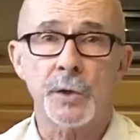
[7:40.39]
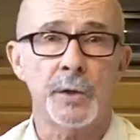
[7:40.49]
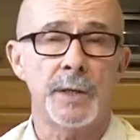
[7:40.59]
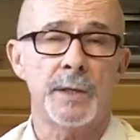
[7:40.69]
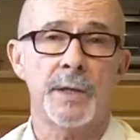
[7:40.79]

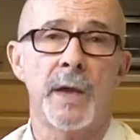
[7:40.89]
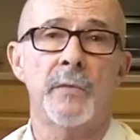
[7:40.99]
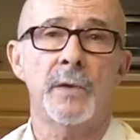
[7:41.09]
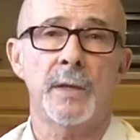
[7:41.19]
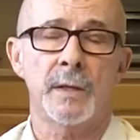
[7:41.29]
attorneys,
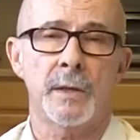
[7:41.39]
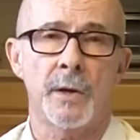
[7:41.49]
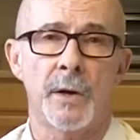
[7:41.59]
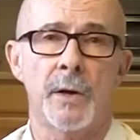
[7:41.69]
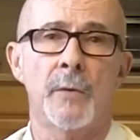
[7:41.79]
everything
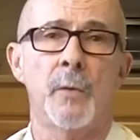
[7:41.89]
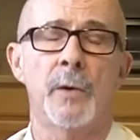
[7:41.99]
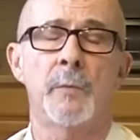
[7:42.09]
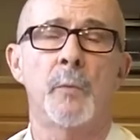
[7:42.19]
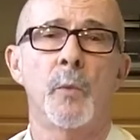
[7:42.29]
there.
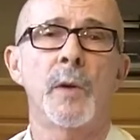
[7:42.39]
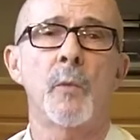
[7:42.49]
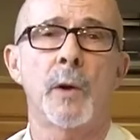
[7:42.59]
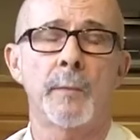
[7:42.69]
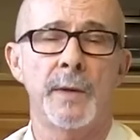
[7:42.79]
We
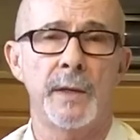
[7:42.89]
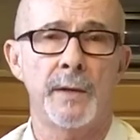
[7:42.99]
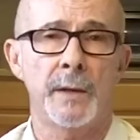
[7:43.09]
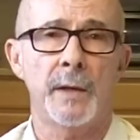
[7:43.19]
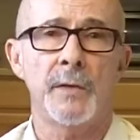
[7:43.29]
want to
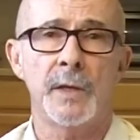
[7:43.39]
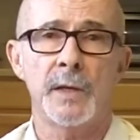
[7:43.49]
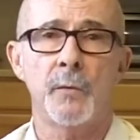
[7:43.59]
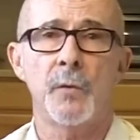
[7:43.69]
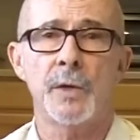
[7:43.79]
be
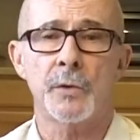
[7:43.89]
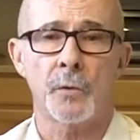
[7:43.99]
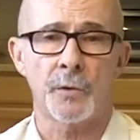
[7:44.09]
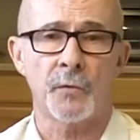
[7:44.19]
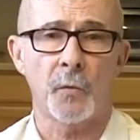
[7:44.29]
the
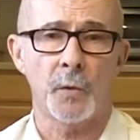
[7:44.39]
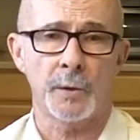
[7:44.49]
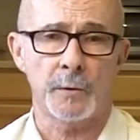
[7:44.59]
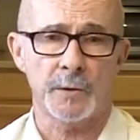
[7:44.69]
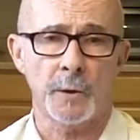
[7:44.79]
resource for
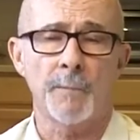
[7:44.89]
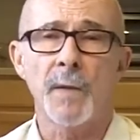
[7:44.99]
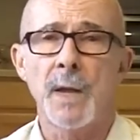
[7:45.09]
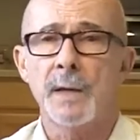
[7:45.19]
you. So